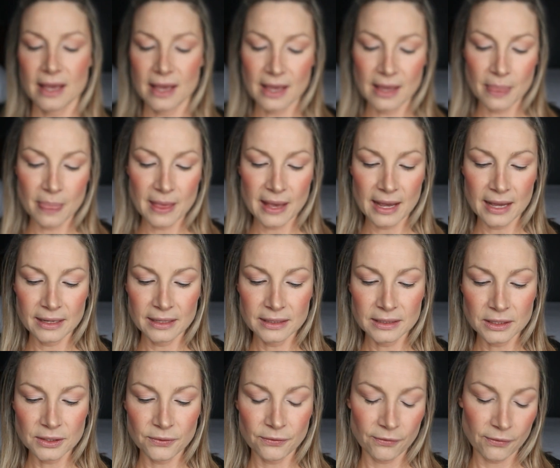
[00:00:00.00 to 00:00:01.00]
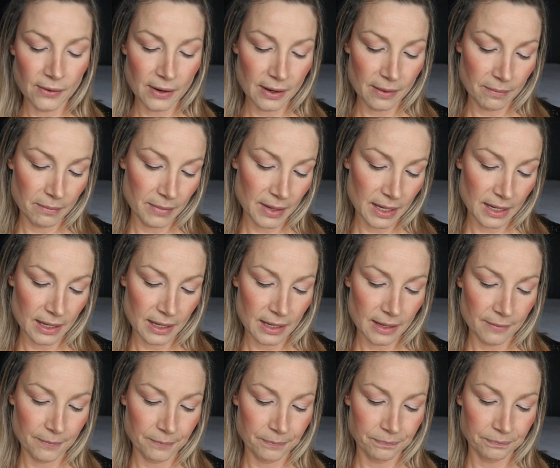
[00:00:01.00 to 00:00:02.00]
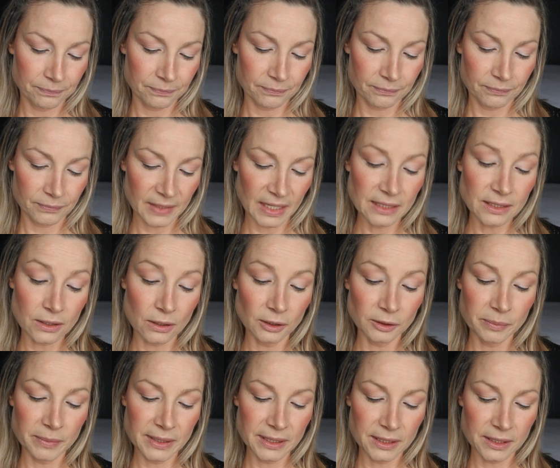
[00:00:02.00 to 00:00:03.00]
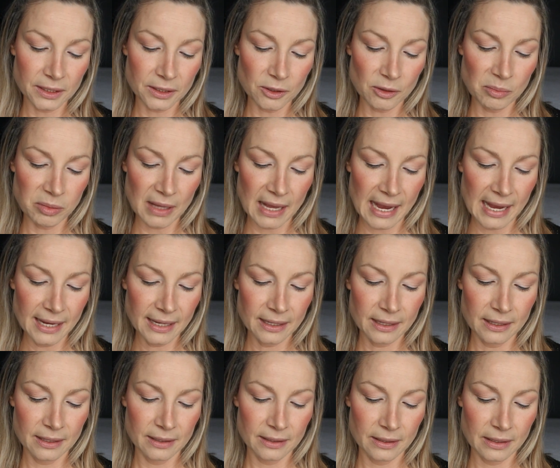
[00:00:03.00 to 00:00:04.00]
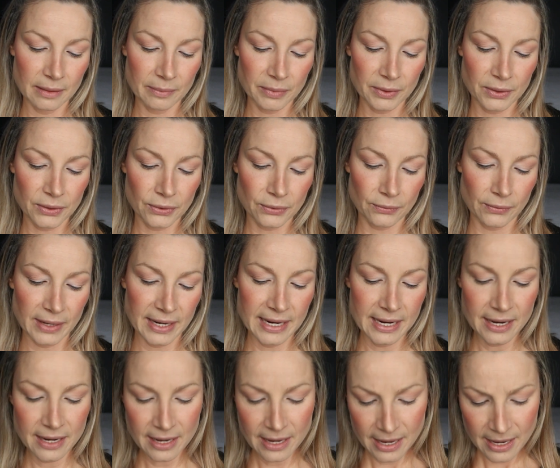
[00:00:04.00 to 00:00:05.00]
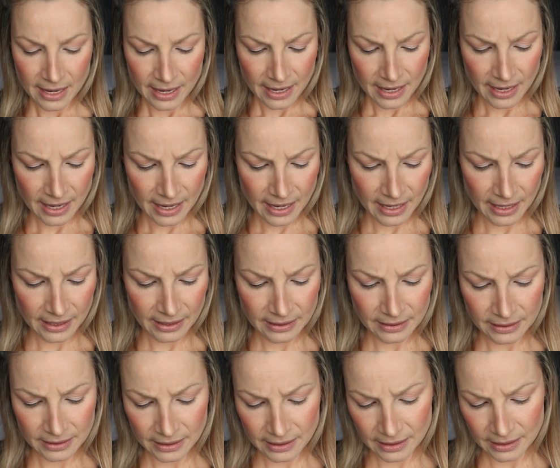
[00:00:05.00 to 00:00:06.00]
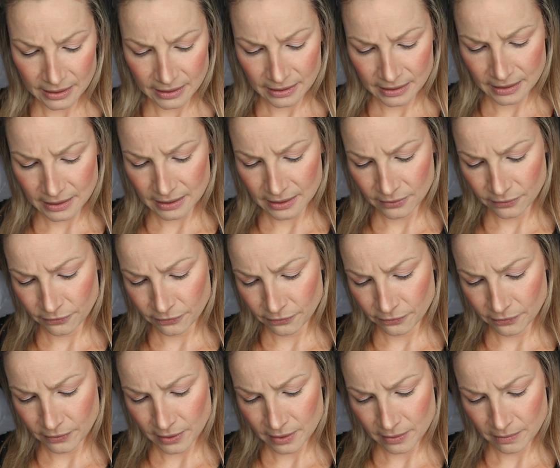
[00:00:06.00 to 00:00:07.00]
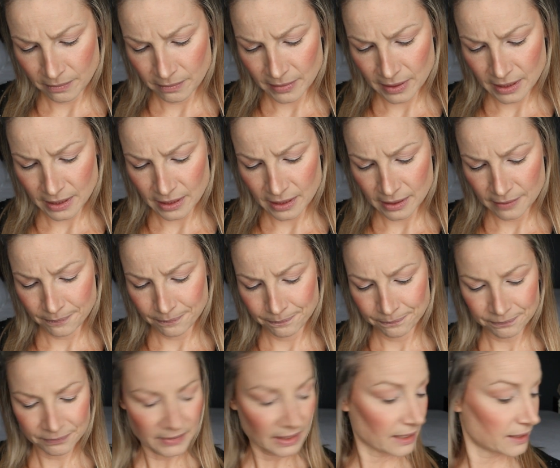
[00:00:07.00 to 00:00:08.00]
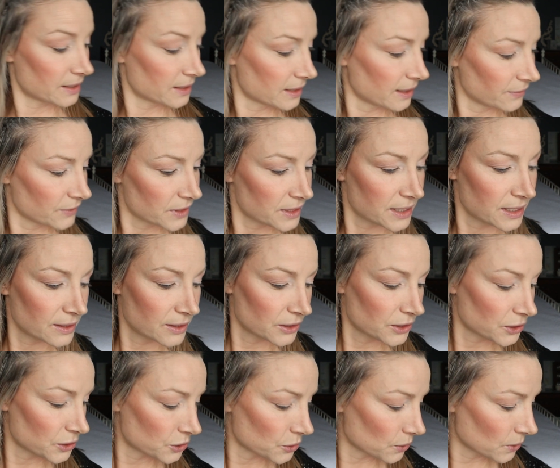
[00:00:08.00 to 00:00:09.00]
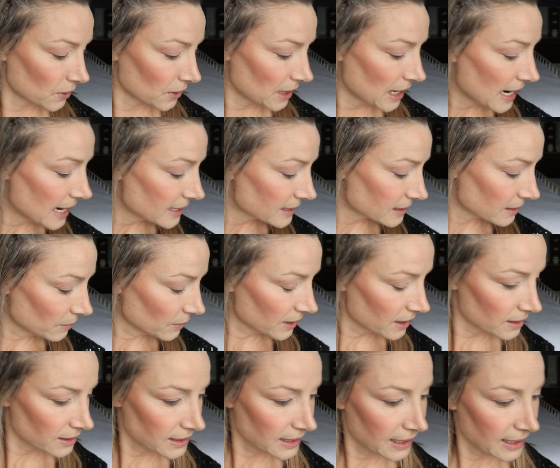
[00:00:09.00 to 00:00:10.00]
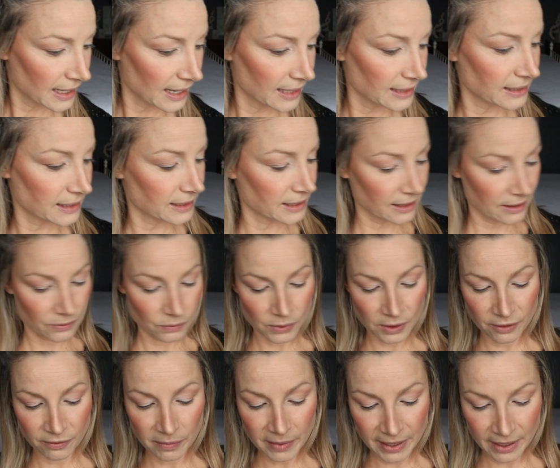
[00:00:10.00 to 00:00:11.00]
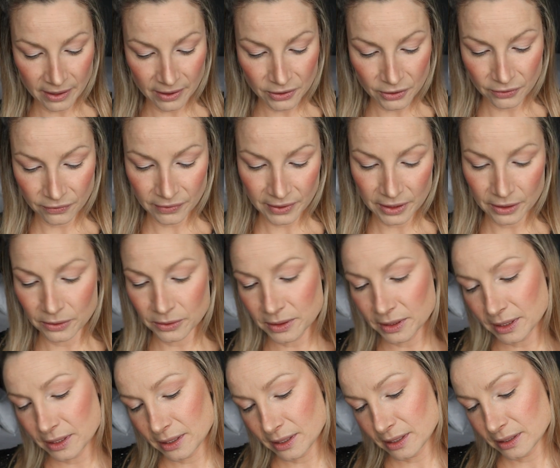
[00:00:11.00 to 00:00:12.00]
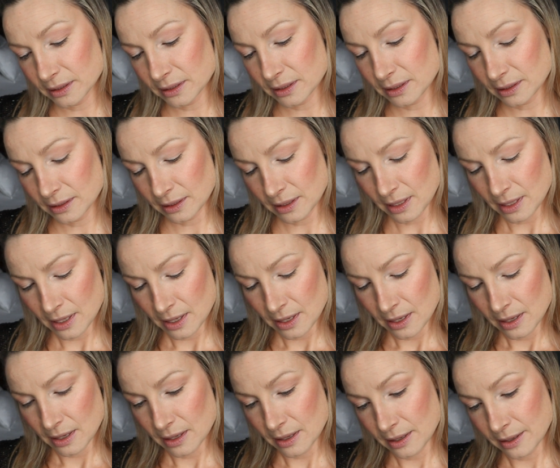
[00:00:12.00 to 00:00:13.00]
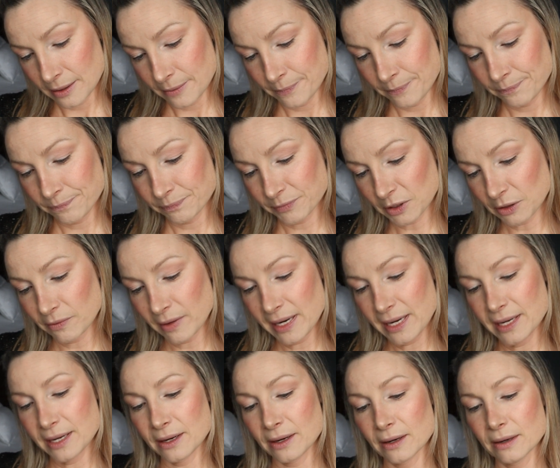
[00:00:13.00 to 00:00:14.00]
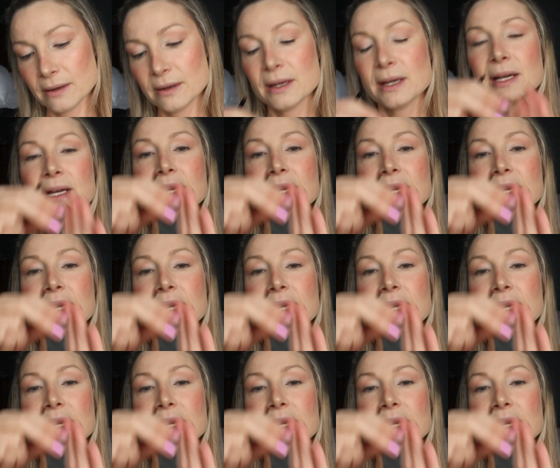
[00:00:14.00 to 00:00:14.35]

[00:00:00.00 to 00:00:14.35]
And that is from, it's called Mystical Black, number 3. And it's from, I just have to see the store. Someone else had asked in one of my other videos. It's right here.